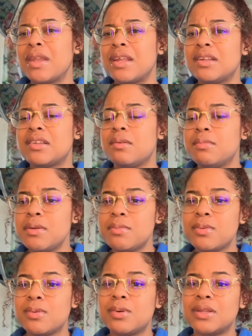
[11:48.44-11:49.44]
some
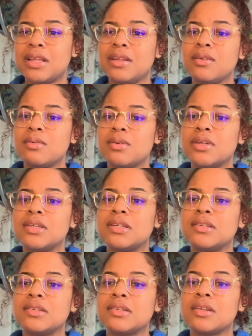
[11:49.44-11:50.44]
people, what they do
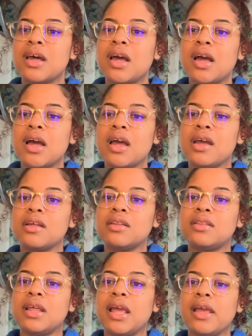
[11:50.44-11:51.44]
is
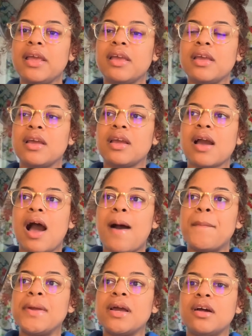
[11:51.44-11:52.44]
they
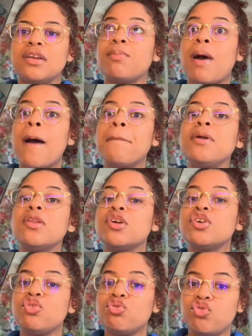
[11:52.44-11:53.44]
comment under popular
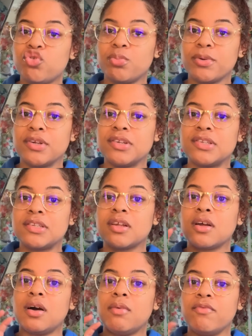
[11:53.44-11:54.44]
YouTubers
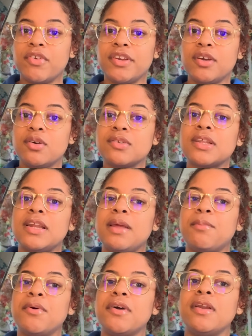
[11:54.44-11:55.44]
videos, and they
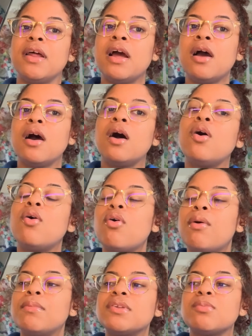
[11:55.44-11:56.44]
put, oh,
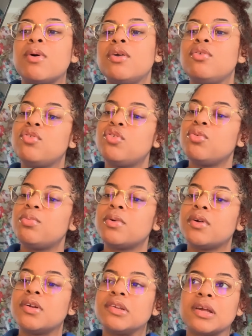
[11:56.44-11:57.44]
I'm a small
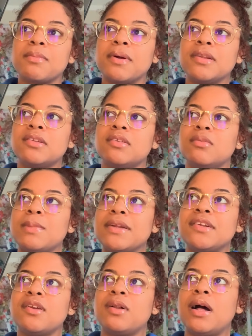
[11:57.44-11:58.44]
YouTuber, check my
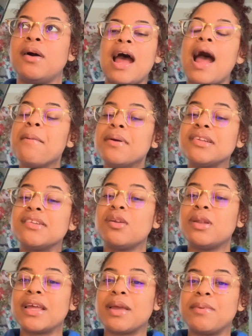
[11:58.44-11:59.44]
channel out. I personally
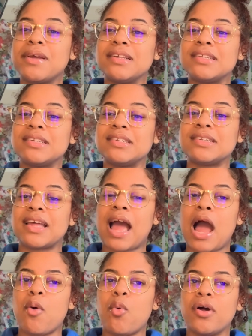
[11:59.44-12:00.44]
don't like it, because it's just like,
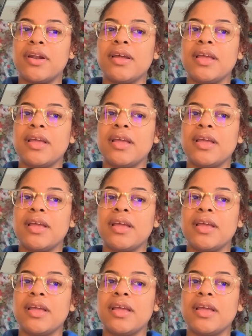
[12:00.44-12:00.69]
I want to